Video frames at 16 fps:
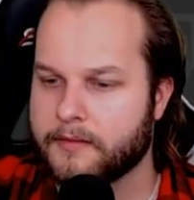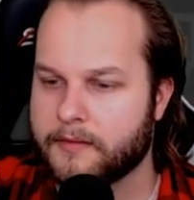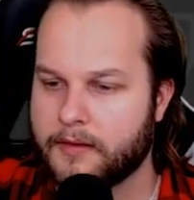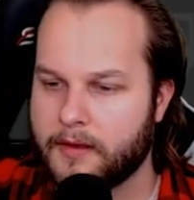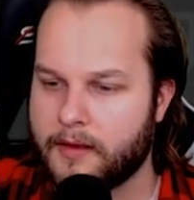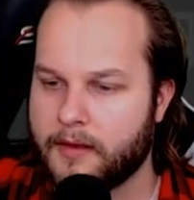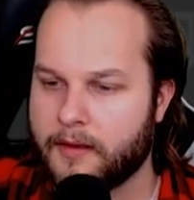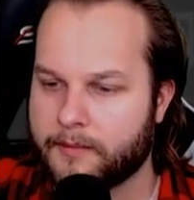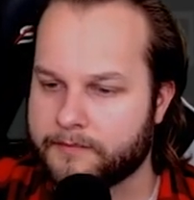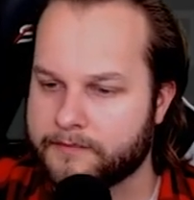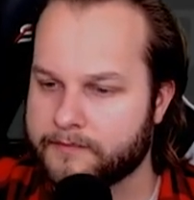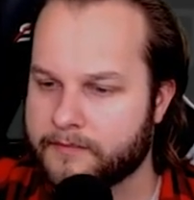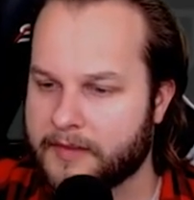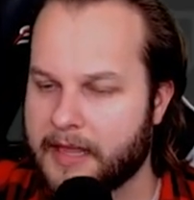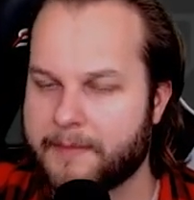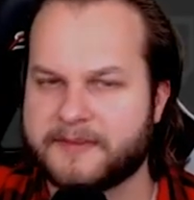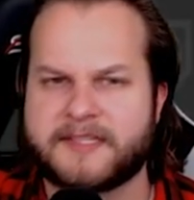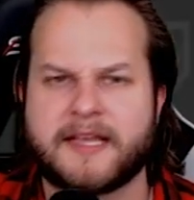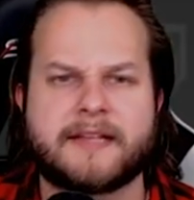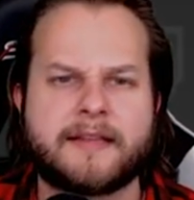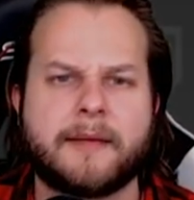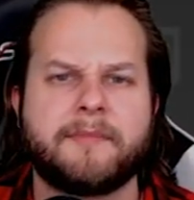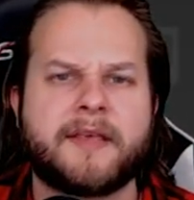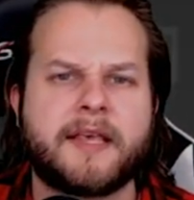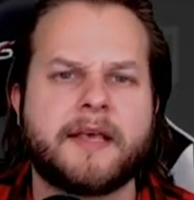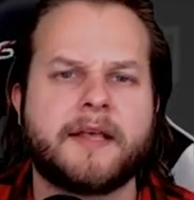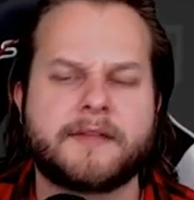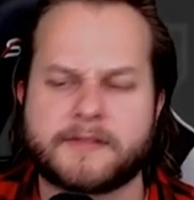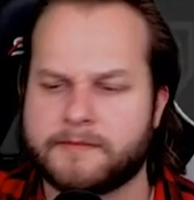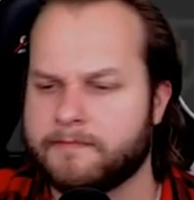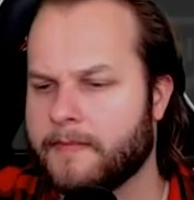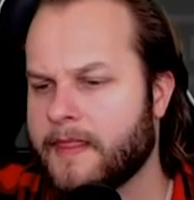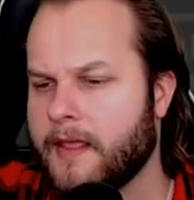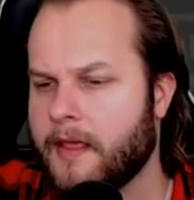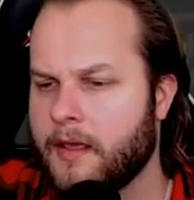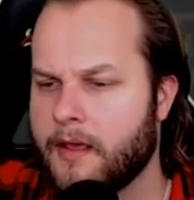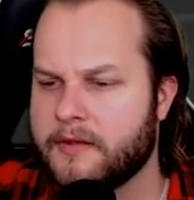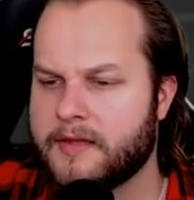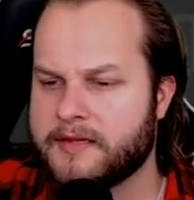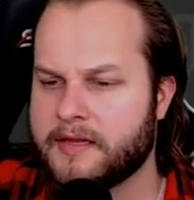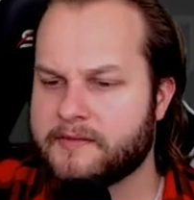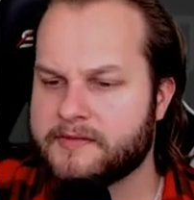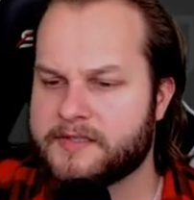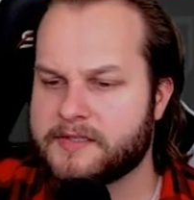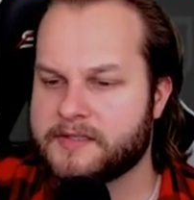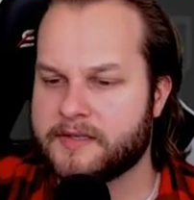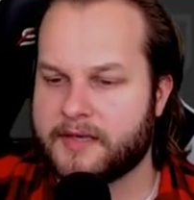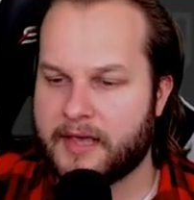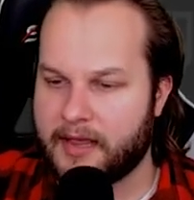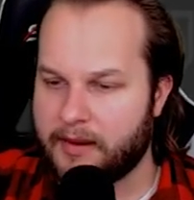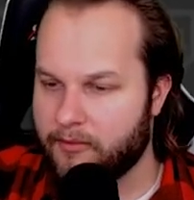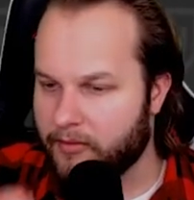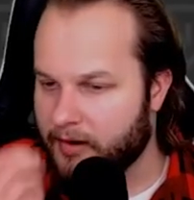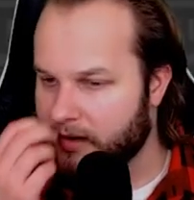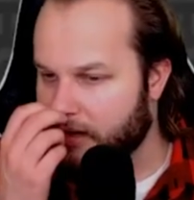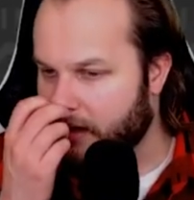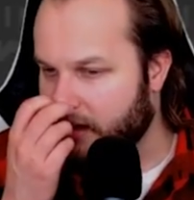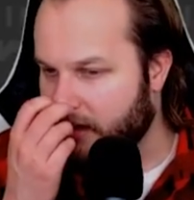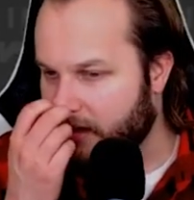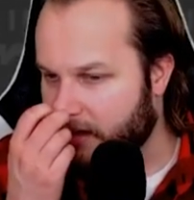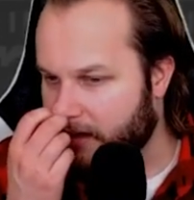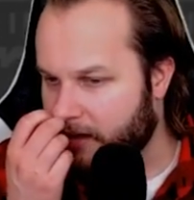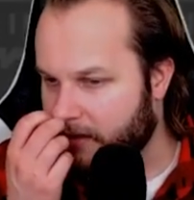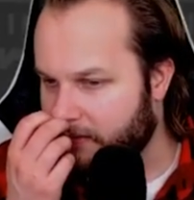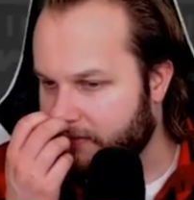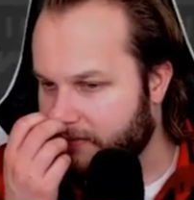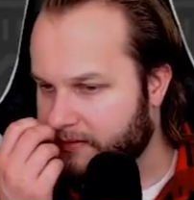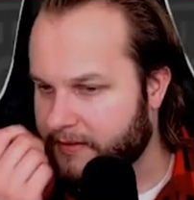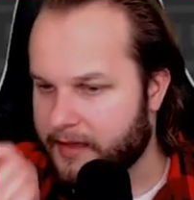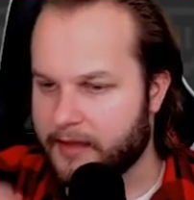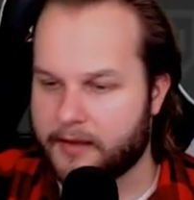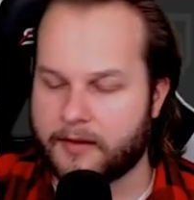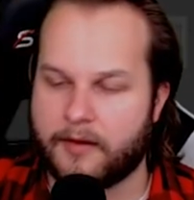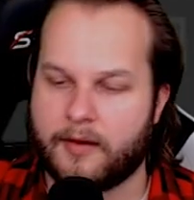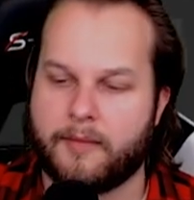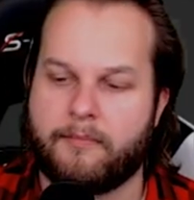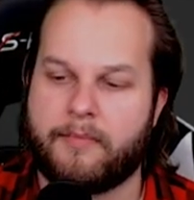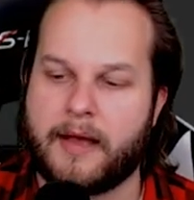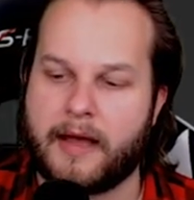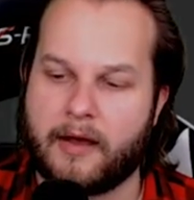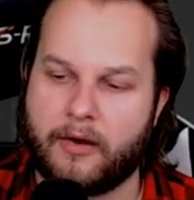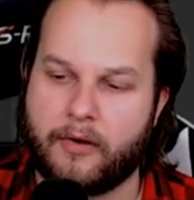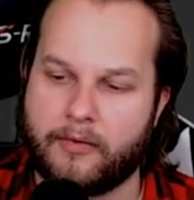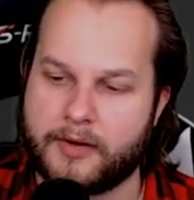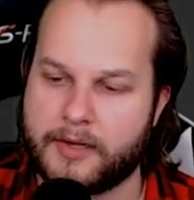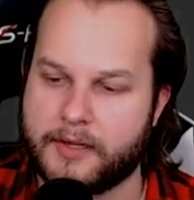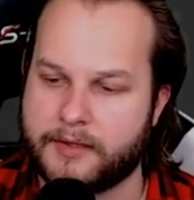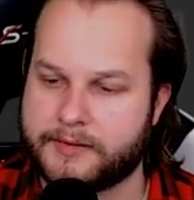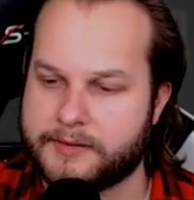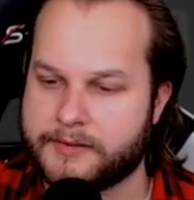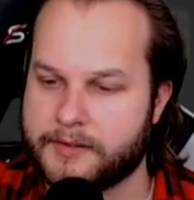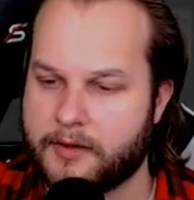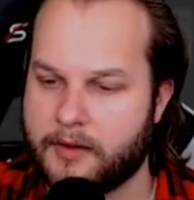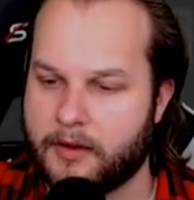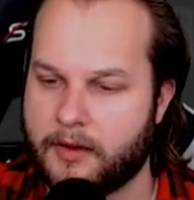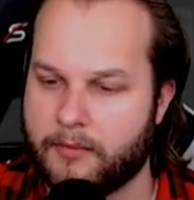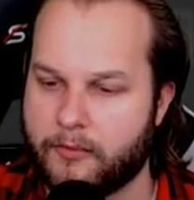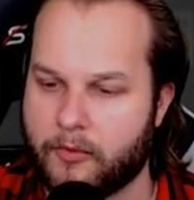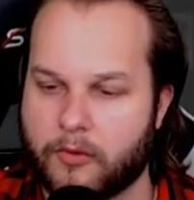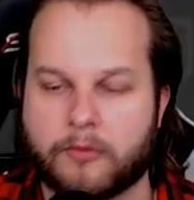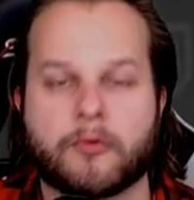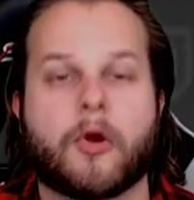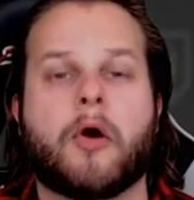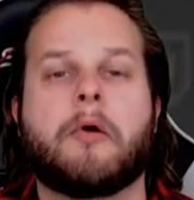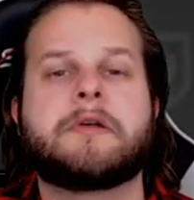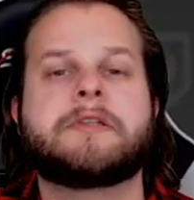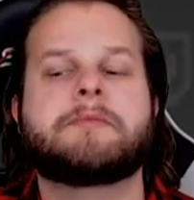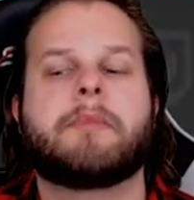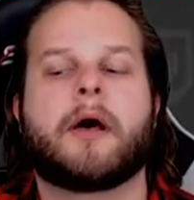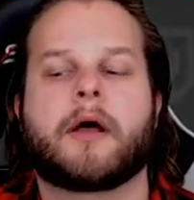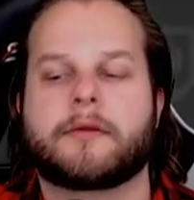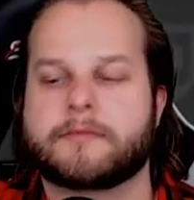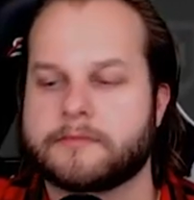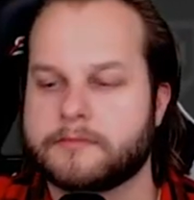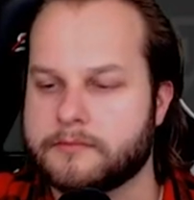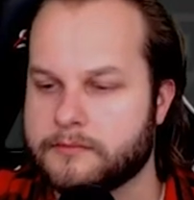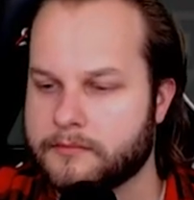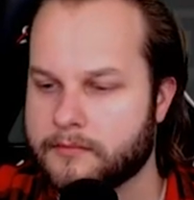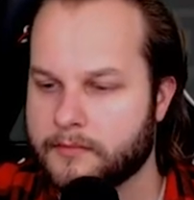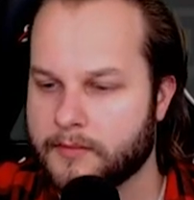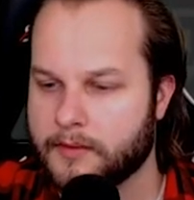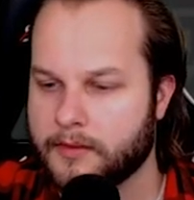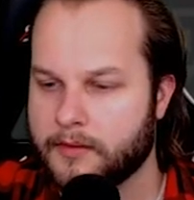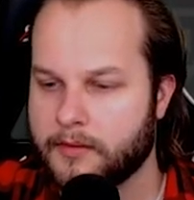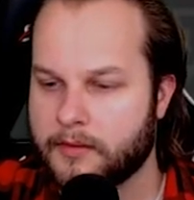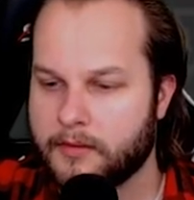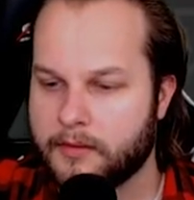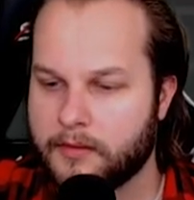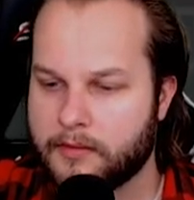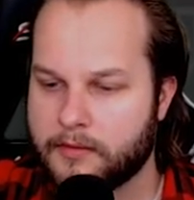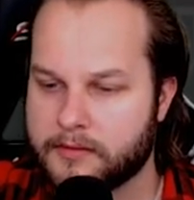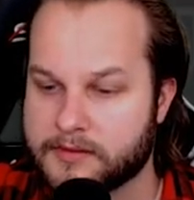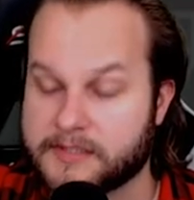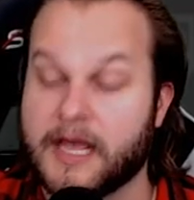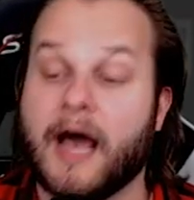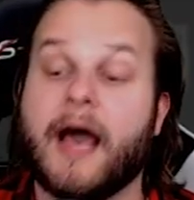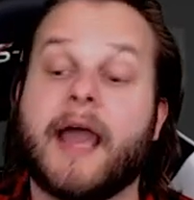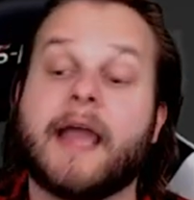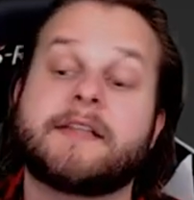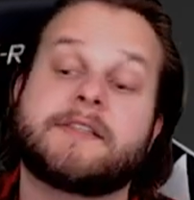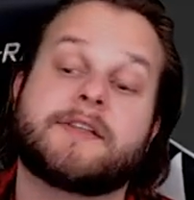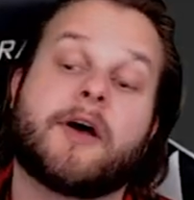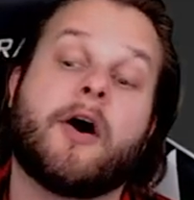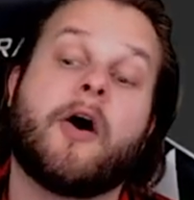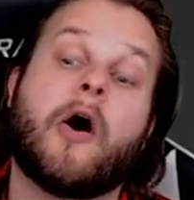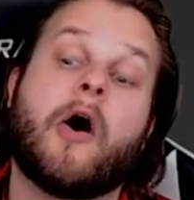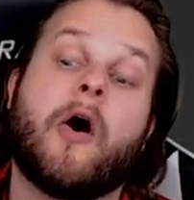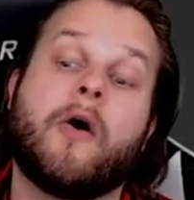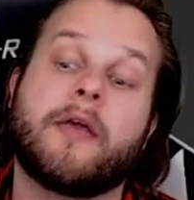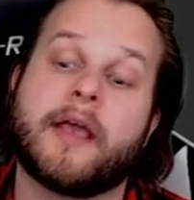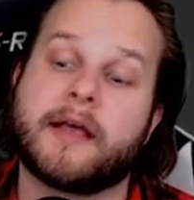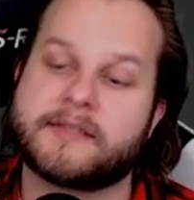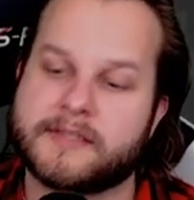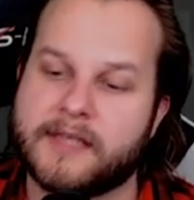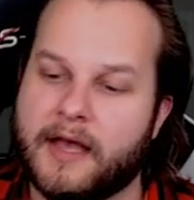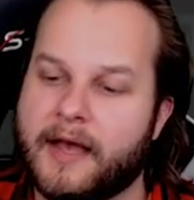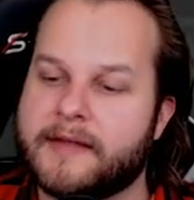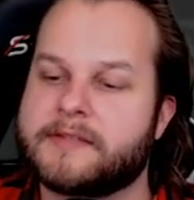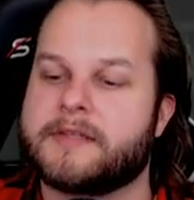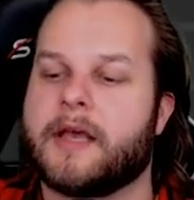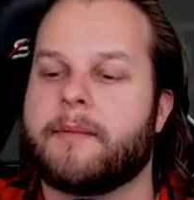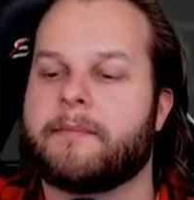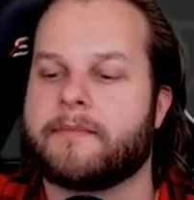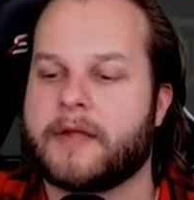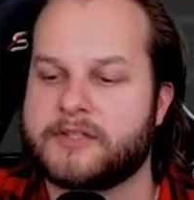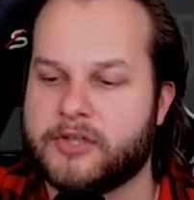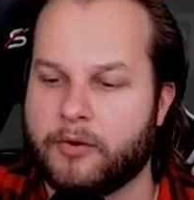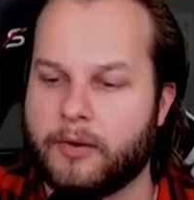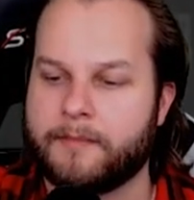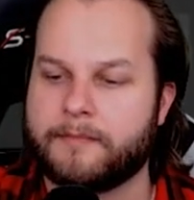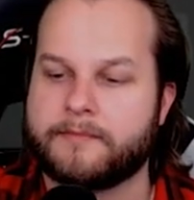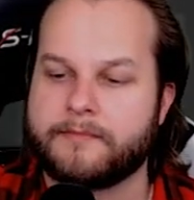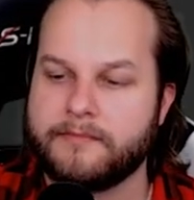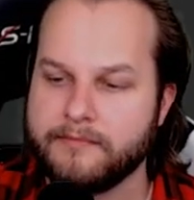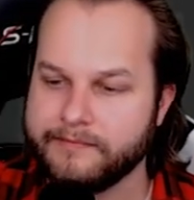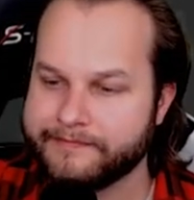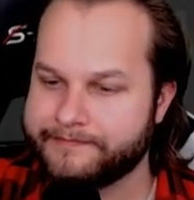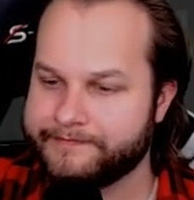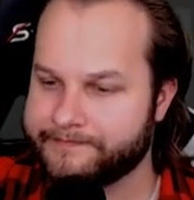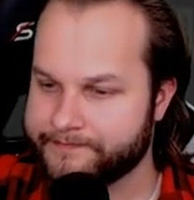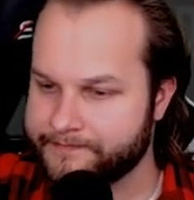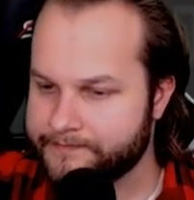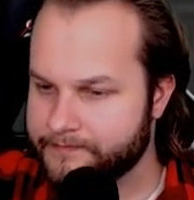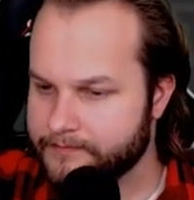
Yeah, gotta protect them kids. Like the emphasis and Kane when I think about it. Um, Rosebud. Signs. Oh yeah, signs. Yep, that's going. Mm-hmm.